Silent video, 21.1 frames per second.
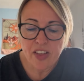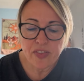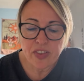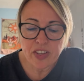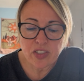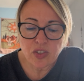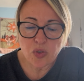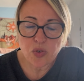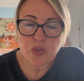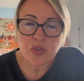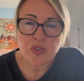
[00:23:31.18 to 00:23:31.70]

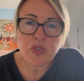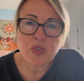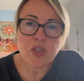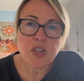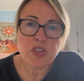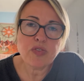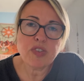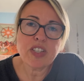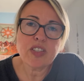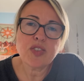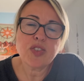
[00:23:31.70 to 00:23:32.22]
There's also a
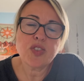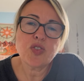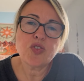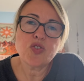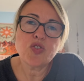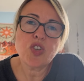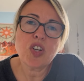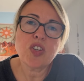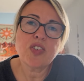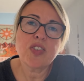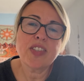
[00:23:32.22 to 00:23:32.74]
real
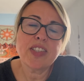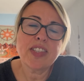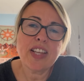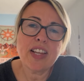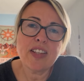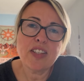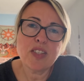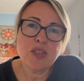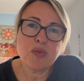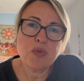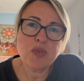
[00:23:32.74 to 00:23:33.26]
strong
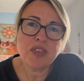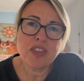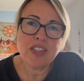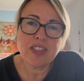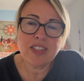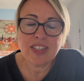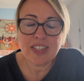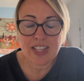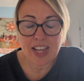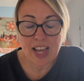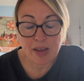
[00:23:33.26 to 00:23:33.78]
sense with
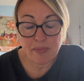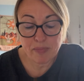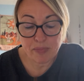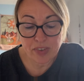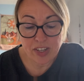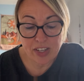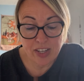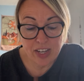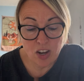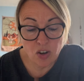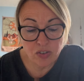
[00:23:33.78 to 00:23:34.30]
this
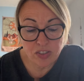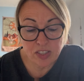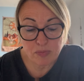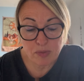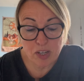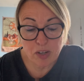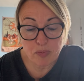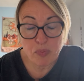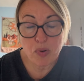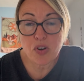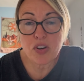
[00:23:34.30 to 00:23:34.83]
um,
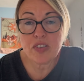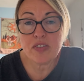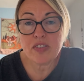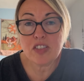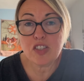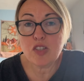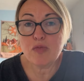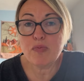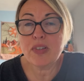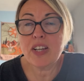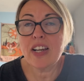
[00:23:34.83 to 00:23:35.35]
cosmic point, the
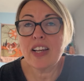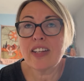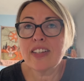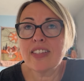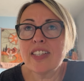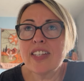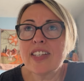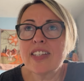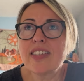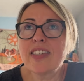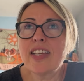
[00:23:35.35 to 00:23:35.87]

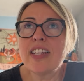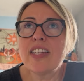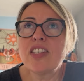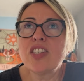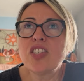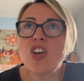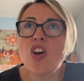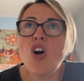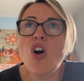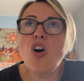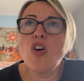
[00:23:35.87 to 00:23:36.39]
supergalactic
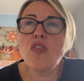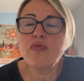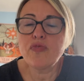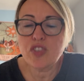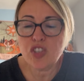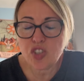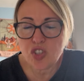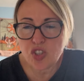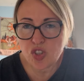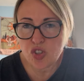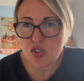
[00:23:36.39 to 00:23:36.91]
center of
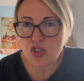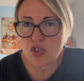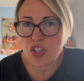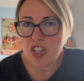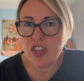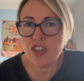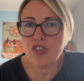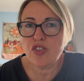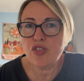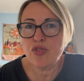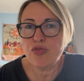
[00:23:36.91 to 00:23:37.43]

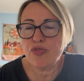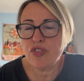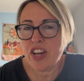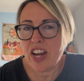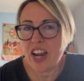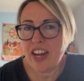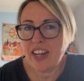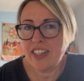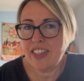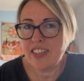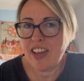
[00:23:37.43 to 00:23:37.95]
destroyer
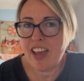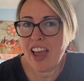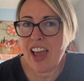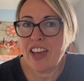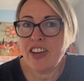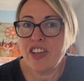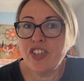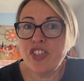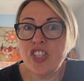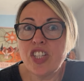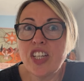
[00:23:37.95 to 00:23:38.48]
creator
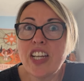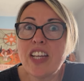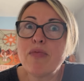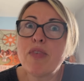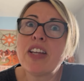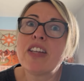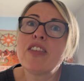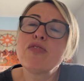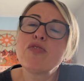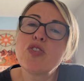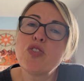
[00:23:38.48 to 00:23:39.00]
energy.
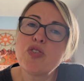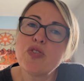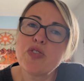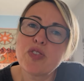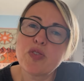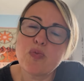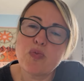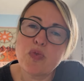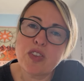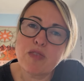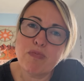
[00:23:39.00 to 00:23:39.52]
And of
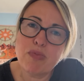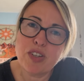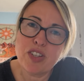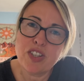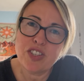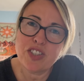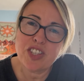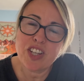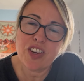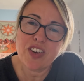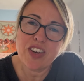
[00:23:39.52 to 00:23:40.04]
course, with
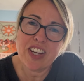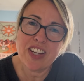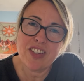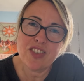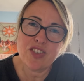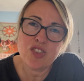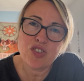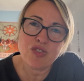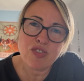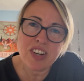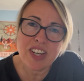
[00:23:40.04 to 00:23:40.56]
Pluto in a
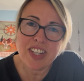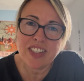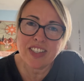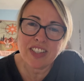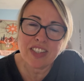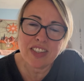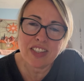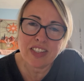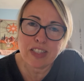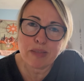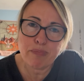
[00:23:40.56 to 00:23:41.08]
trine to
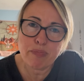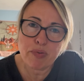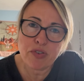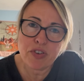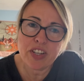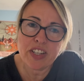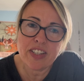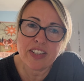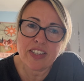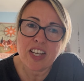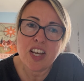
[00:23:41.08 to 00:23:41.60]
this
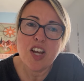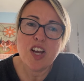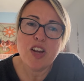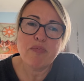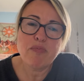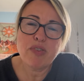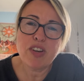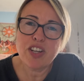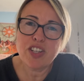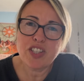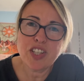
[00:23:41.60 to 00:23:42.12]
point,
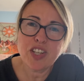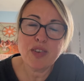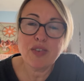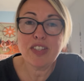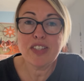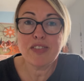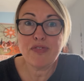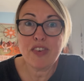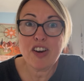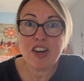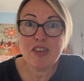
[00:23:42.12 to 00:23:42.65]
Pluto
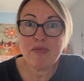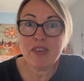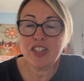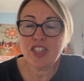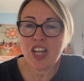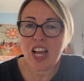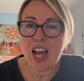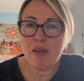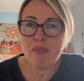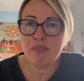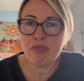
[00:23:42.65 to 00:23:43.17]
is very much
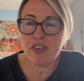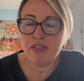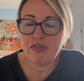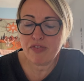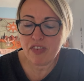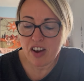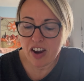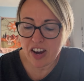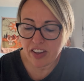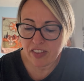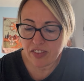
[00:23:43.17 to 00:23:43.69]

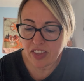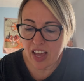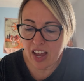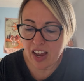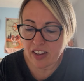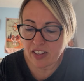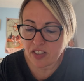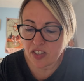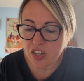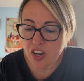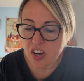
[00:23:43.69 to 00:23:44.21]
amplifying
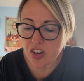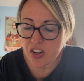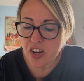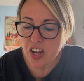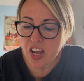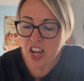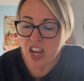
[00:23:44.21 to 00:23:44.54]
that. So,